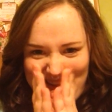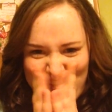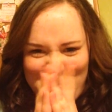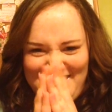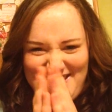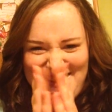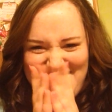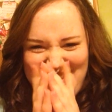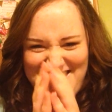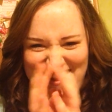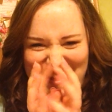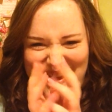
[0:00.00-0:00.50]

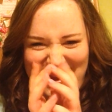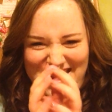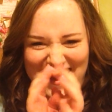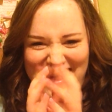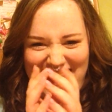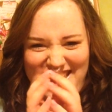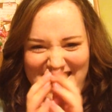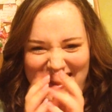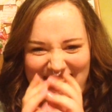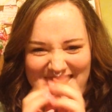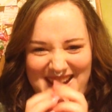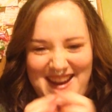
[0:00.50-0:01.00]

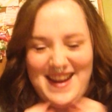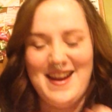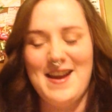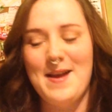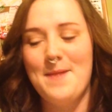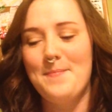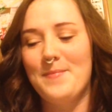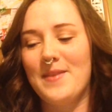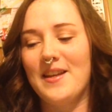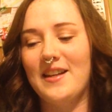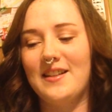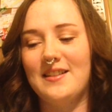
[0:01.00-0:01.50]
yay!
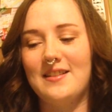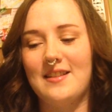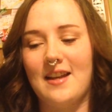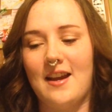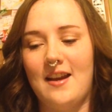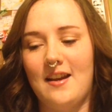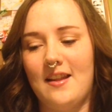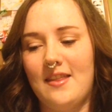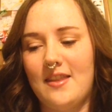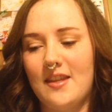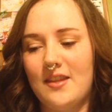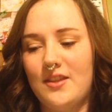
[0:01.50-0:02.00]

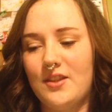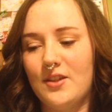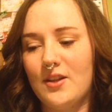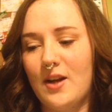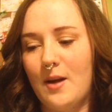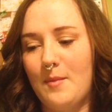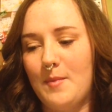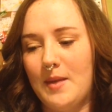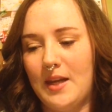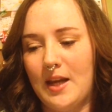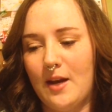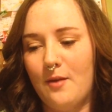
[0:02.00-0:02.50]
Excited that they're
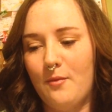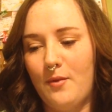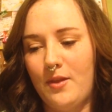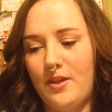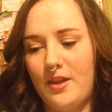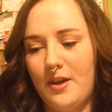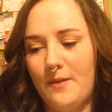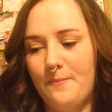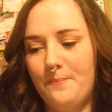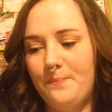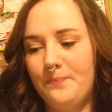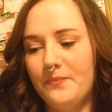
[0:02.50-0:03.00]
coming out with
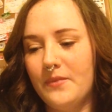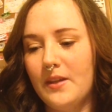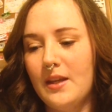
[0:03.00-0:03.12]
them.